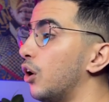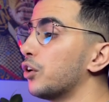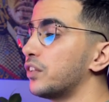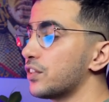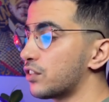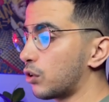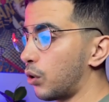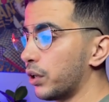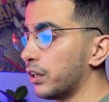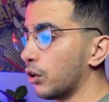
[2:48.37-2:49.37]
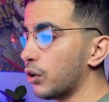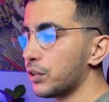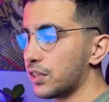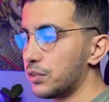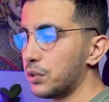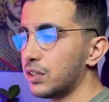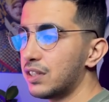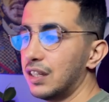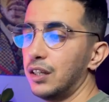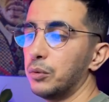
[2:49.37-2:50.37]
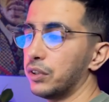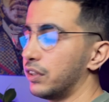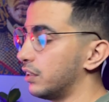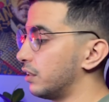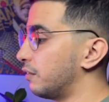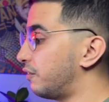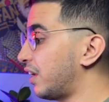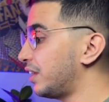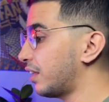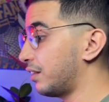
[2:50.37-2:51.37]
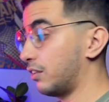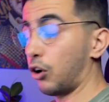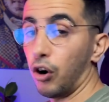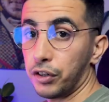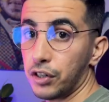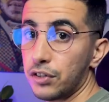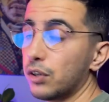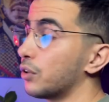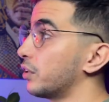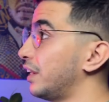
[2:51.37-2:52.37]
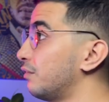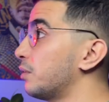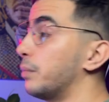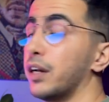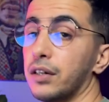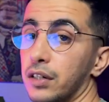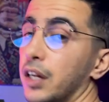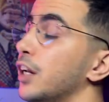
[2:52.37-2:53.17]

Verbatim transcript: or this scrolling logos as you can see with the fade at the corners, or even better,